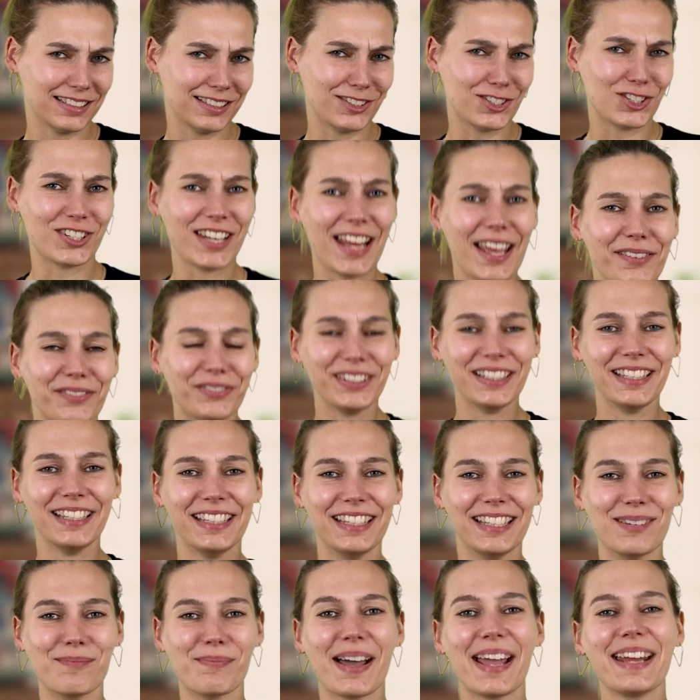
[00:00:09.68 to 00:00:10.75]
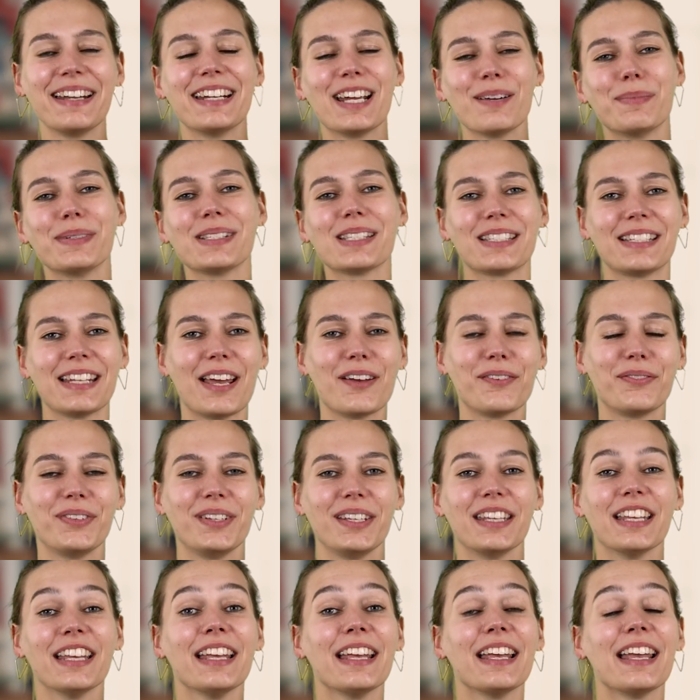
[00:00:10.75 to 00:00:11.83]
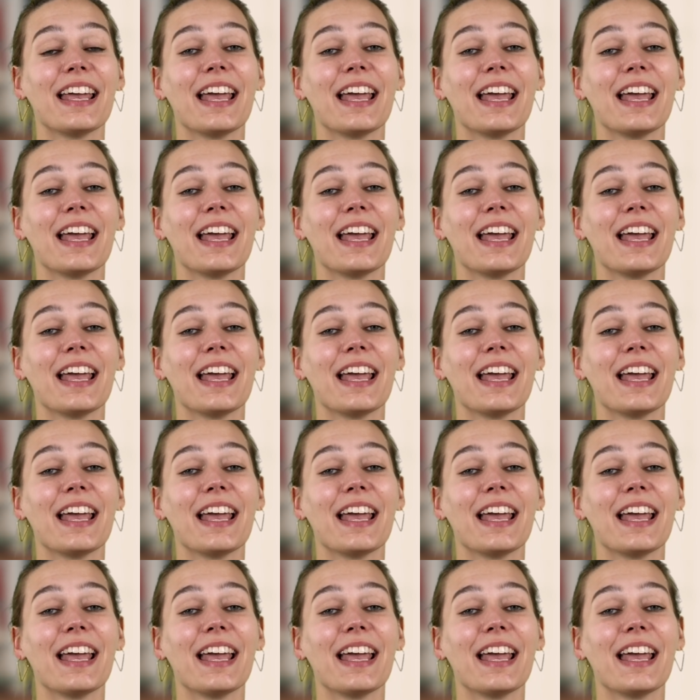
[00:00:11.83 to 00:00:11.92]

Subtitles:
Steffi. My name is Steffi